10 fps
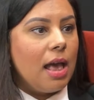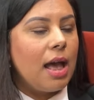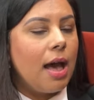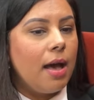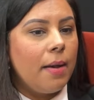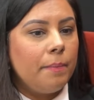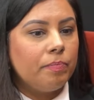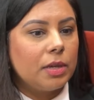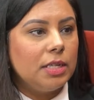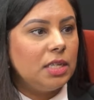um,
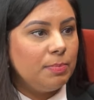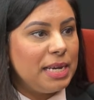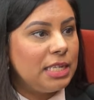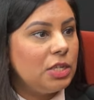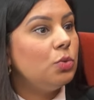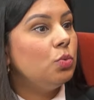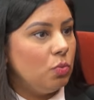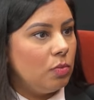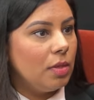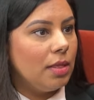speak to
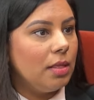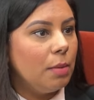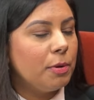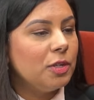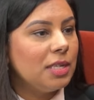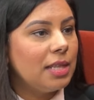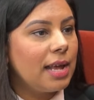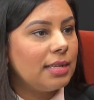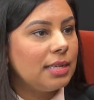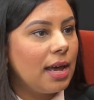the person
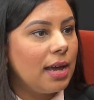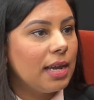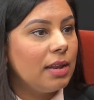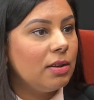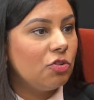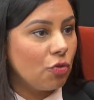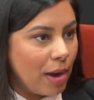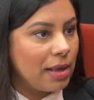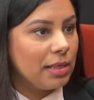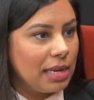that uh, can
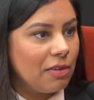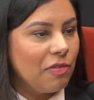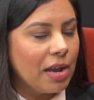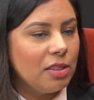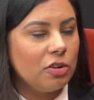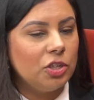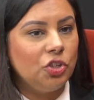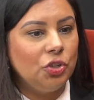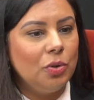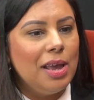directly affect their
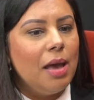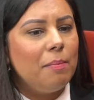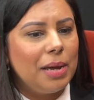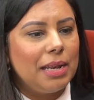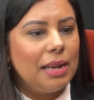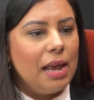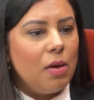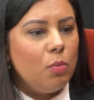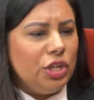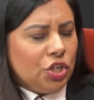issue. But
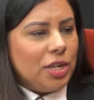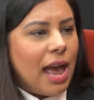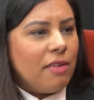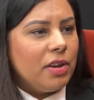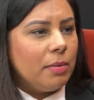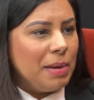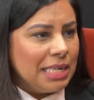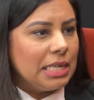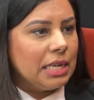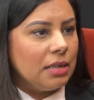we should have a
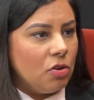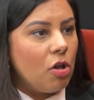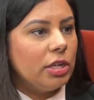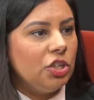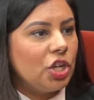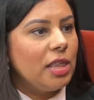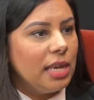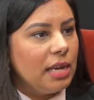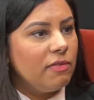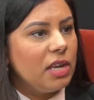basic knowledge, I
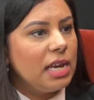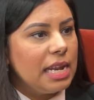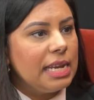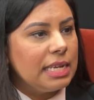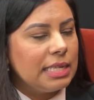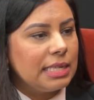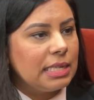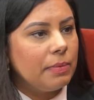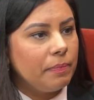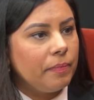think, uh, of yeah, the Canadian the, uh, system.